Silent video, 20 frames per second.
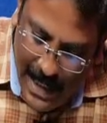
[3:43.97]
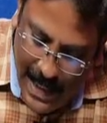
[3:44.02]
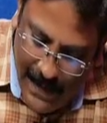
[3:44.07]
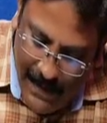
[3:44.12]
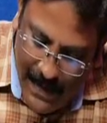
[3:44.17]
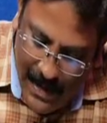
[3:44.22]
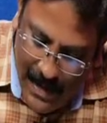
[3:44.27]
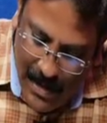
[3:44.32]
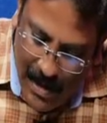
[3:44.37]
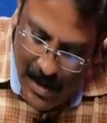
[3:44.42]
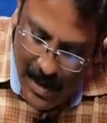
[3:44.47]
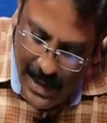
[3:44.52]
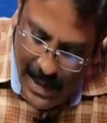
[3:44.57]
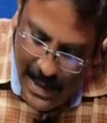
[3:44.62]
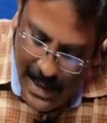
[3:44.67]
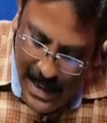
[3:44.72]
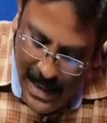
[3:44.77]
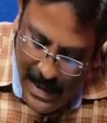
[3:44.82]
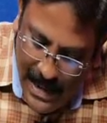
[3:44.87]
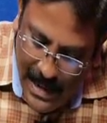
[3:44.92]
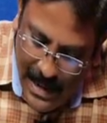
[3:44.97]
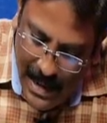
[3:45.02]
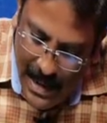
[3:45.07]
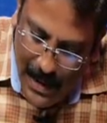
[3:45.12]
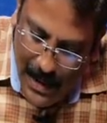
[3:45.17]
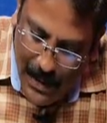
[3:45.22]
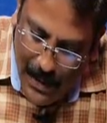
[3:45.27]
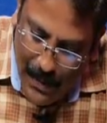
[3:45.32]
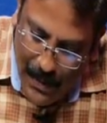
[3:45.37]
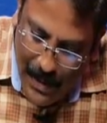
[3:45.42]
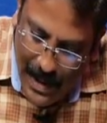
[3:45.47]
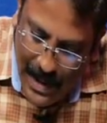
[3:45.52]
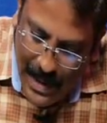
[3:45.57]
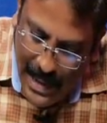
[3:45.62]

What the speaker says: I will call it as a node